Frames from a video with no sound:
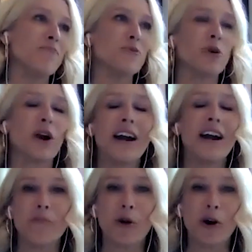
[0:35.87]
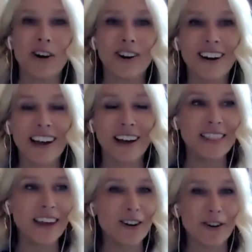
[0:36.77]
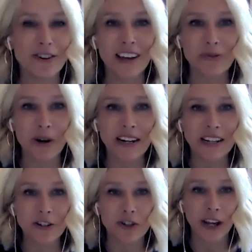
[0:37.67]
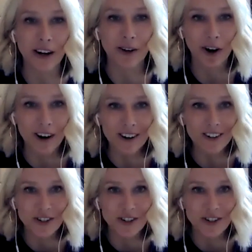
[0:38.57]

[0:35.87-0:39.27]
where I am her, and there are days where I need to channel her,